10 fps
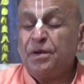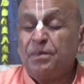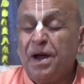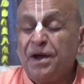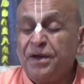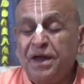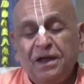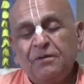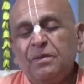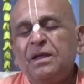departing,
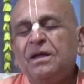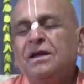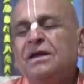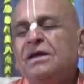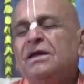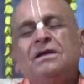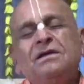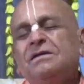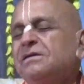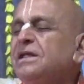
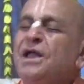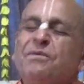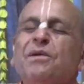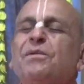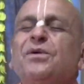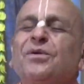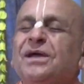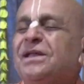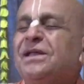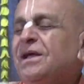that will be okay
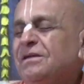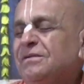then.